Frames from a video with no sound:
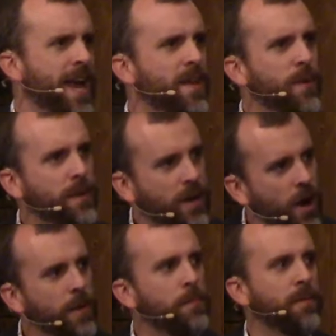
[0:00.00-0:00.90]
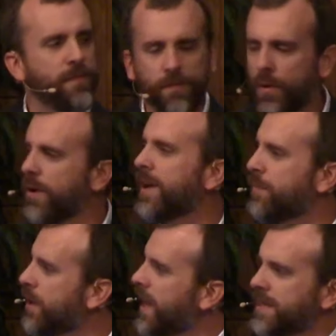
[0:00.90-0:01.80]
And then we come before
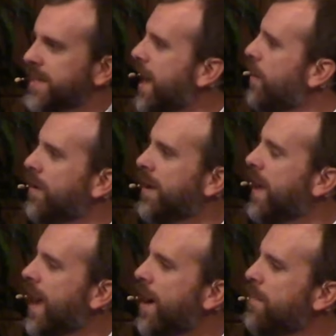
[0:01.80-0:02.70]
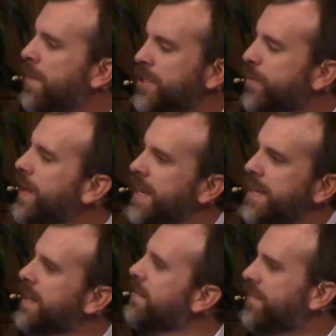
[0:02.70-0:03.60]
Him realizing how much we need
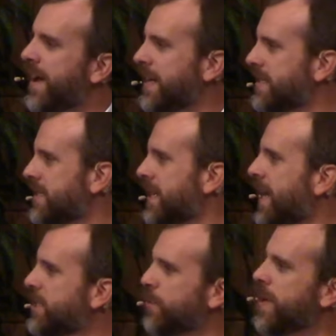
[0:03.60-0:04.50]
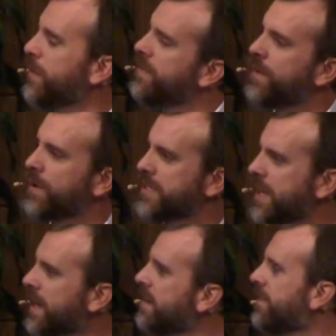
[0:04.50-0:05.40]
to confess. And last week we focused
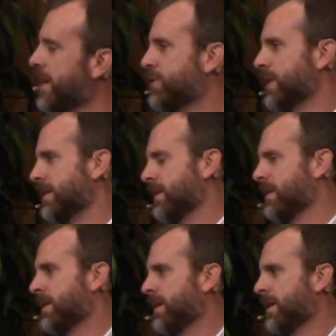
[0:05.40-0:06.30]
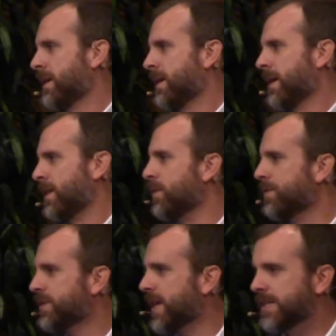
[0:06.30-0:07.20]
on confession.
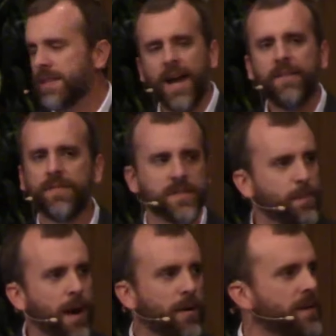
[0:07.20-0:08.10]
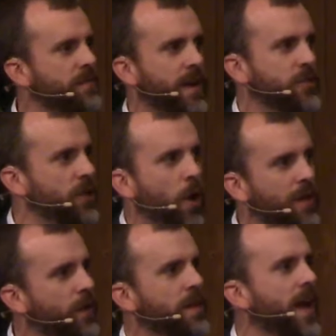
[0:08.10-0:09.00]
Luther says life is about confession. All
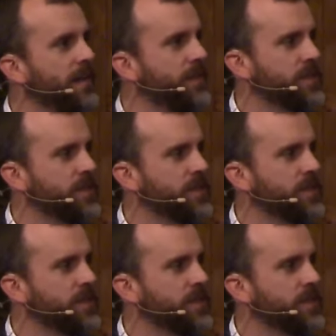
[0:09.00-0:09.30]
of our life